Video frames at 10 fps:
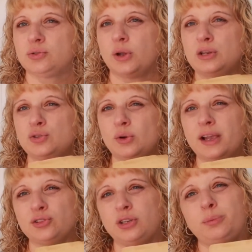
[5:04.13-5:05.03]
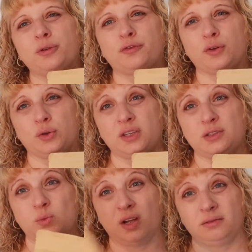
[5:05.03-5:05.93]
so I do actually prefer
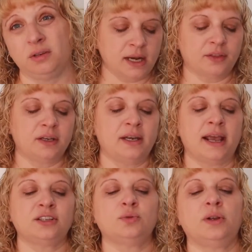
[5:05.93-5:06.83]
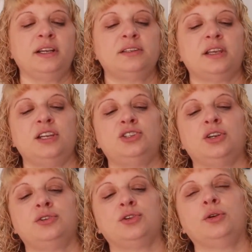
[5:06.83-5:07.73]
this one. Now the next one is a
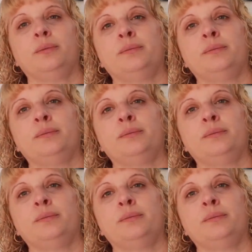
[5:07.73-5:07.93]
ginger